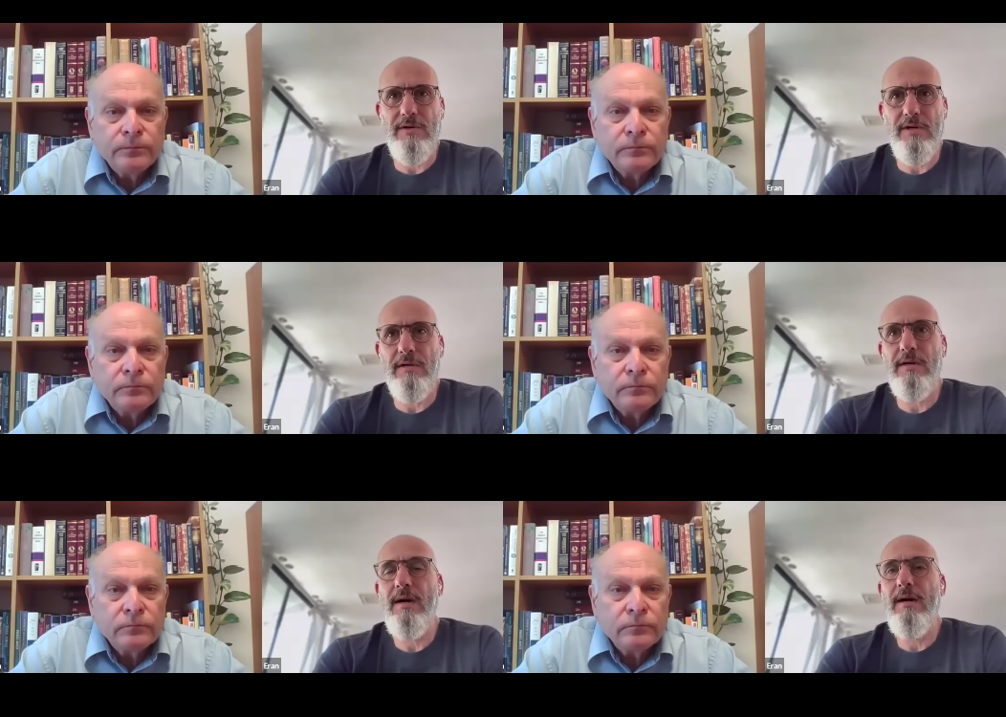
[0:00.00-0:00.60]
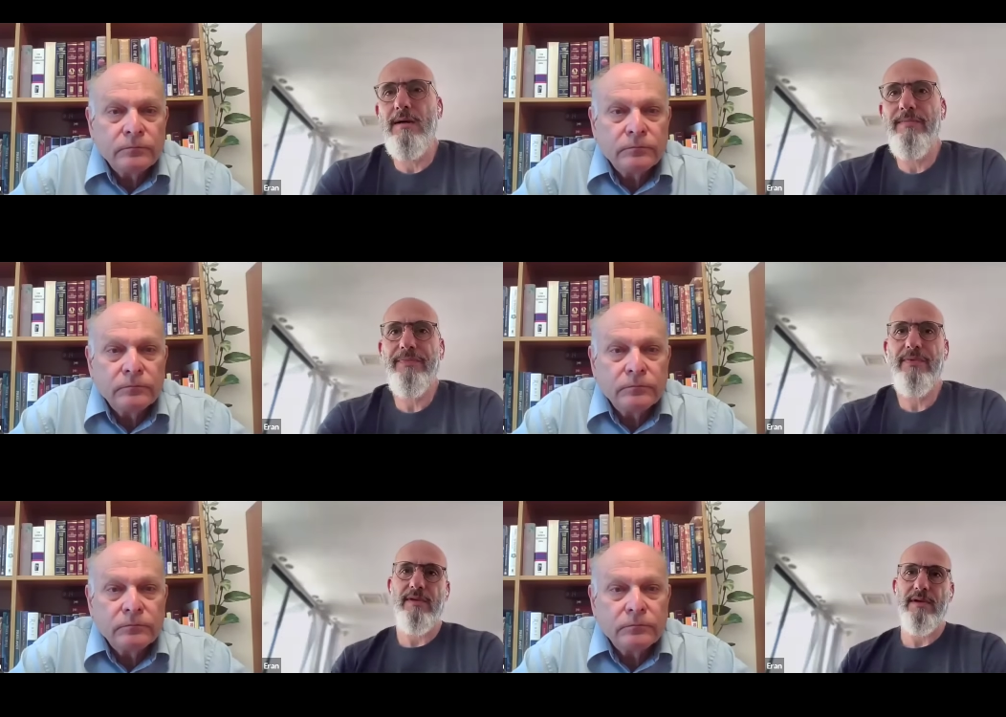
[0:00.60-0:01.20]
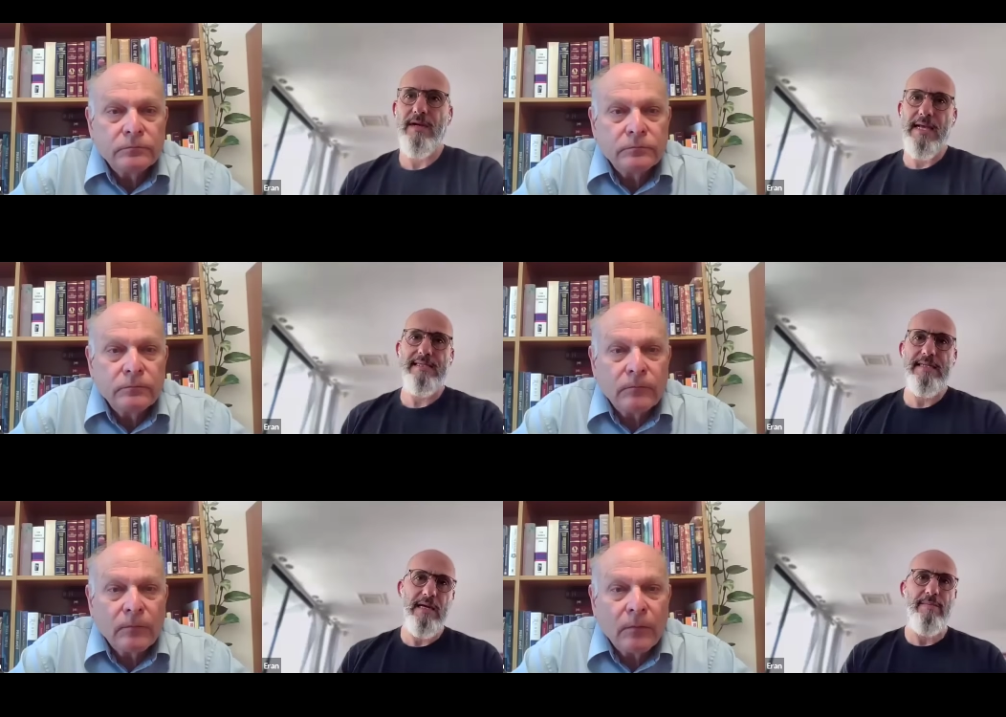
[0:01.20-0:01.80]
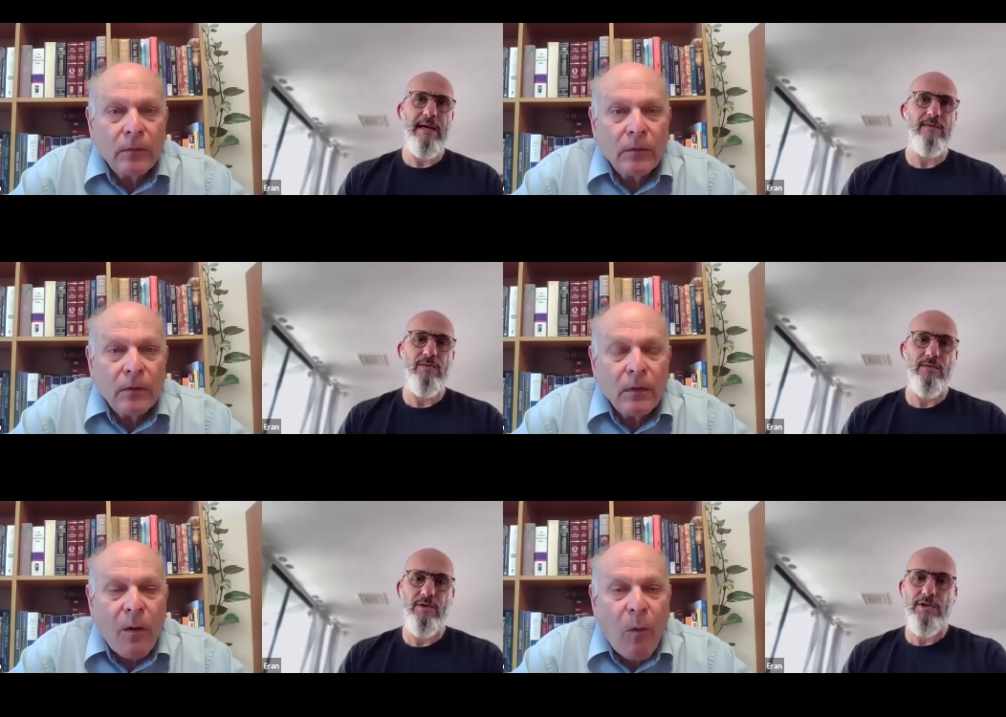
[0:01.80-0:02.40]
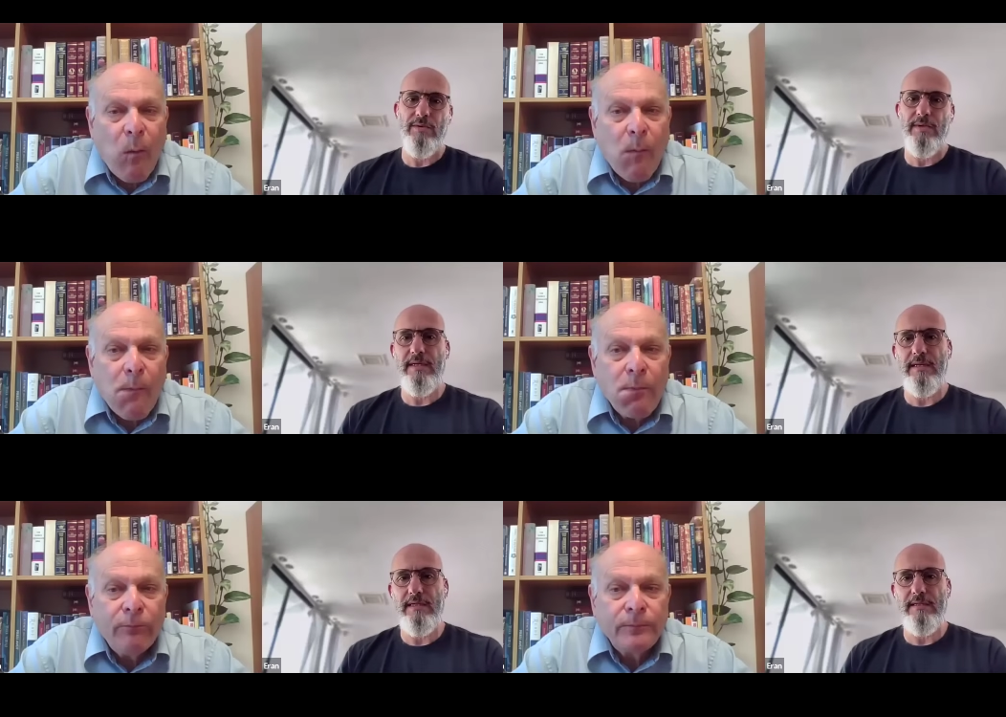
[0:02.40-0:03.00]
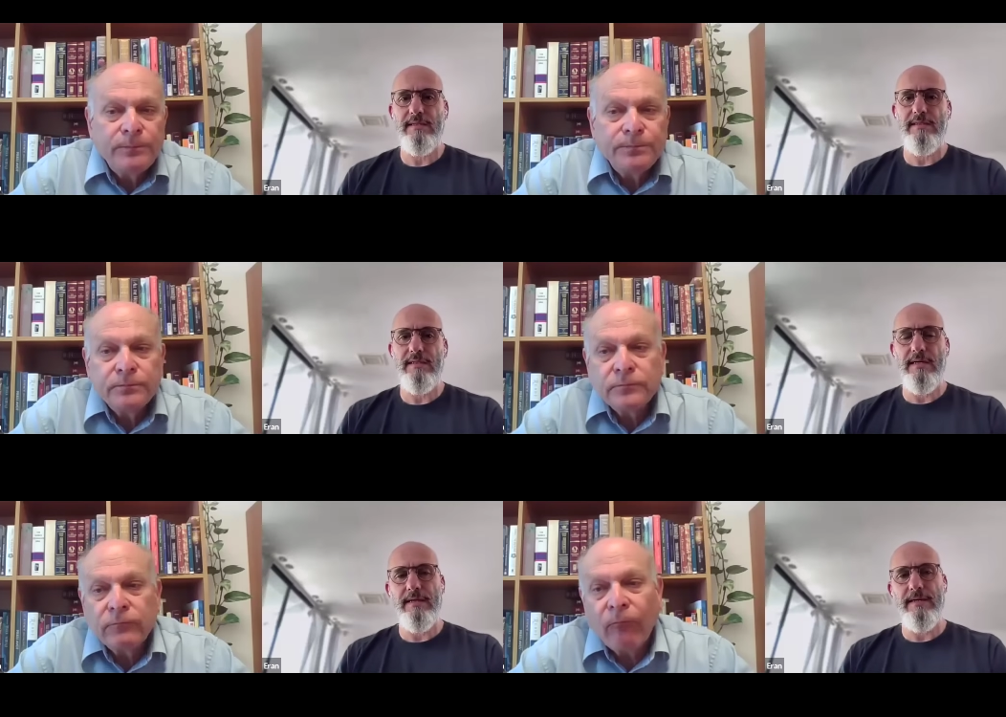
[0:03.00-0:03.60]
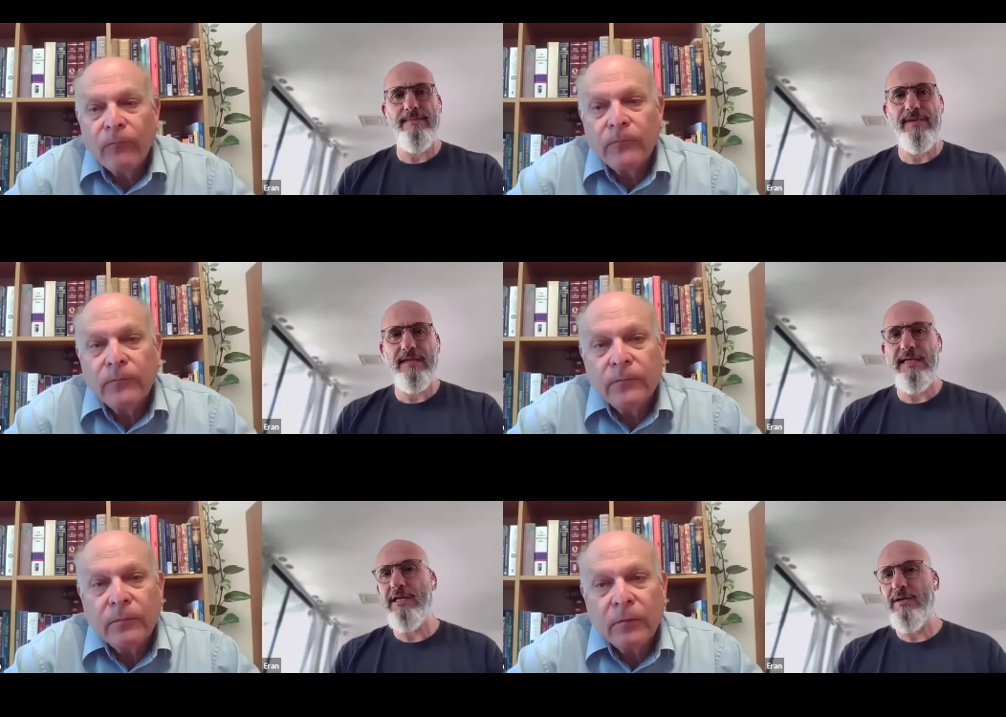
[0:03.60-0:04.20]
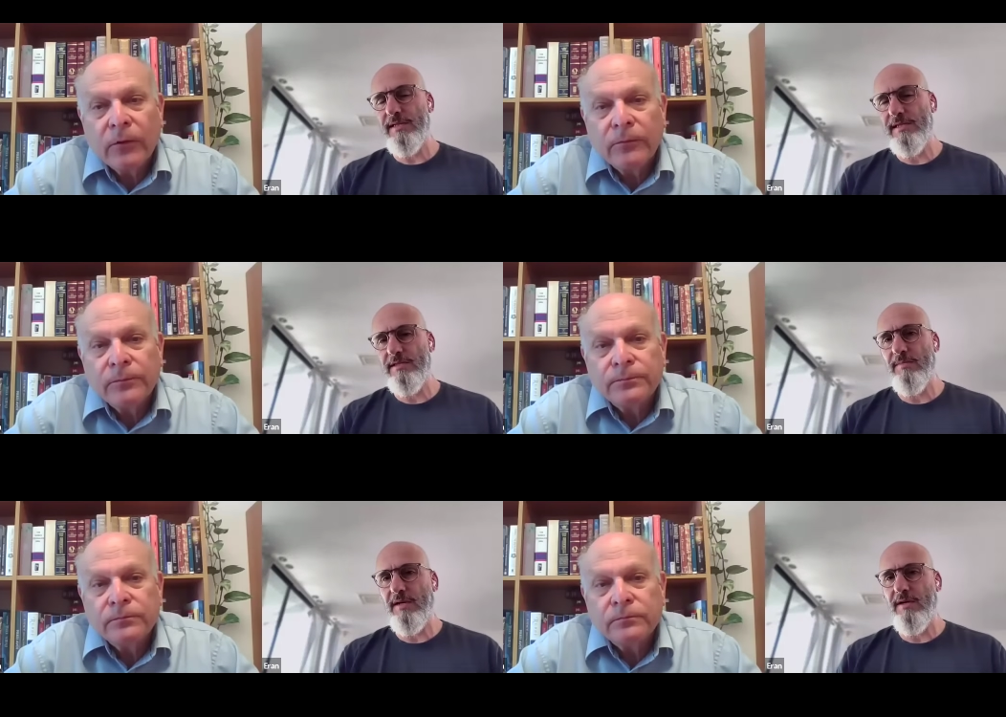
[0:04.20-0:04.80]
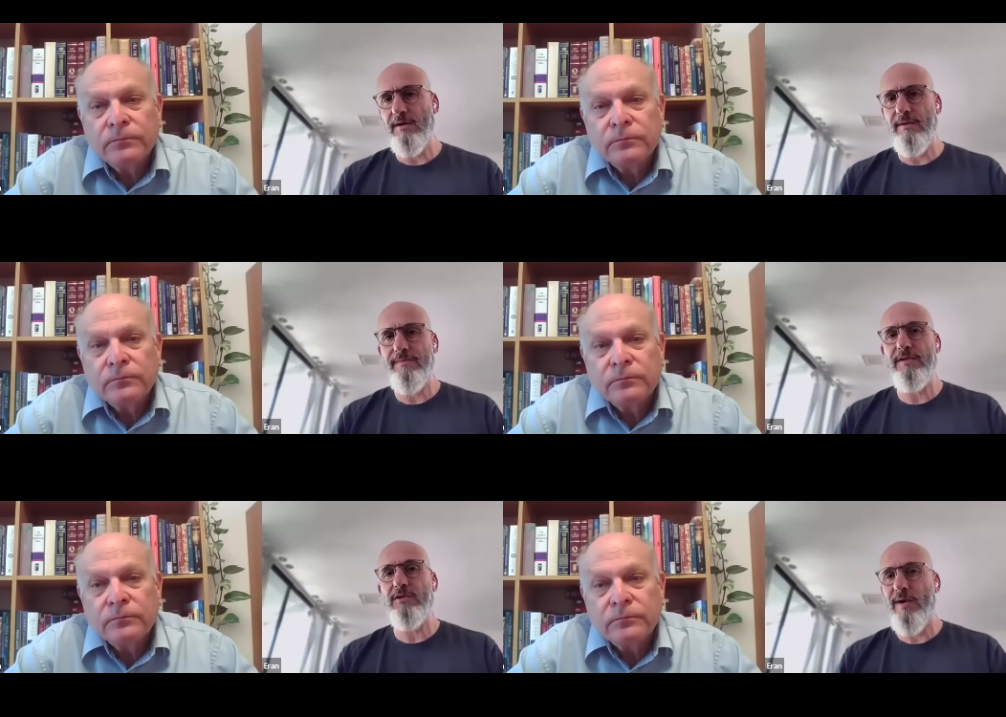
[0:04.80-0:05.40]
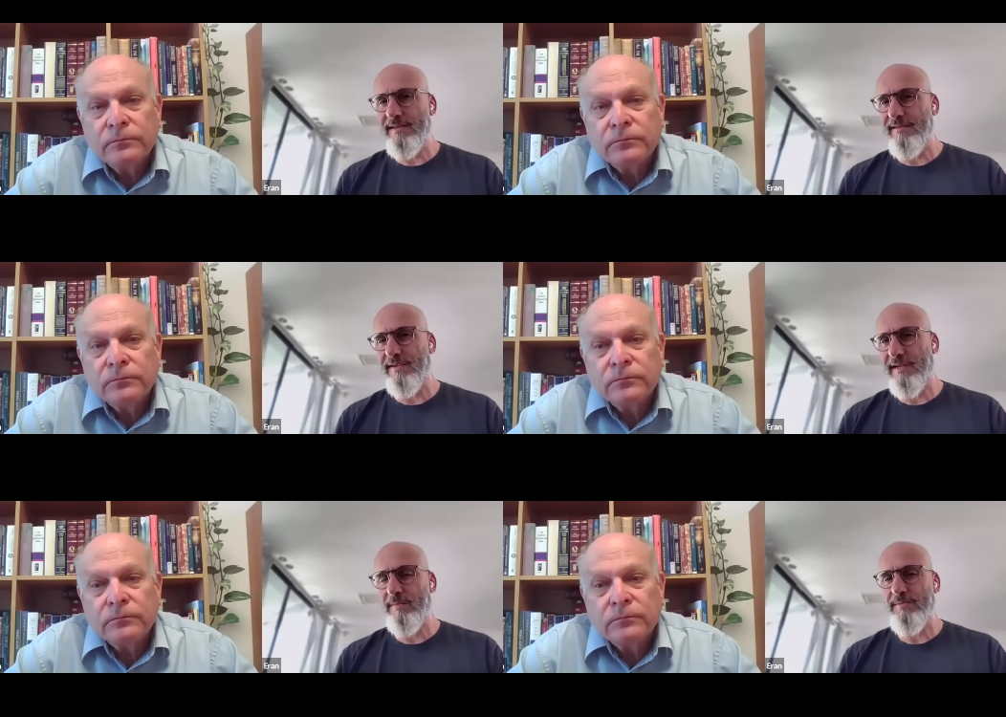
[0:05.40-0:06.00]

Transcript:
Speaker 1: in Israel. The nice thing about what we're doing is um, that the ecosystem here is quite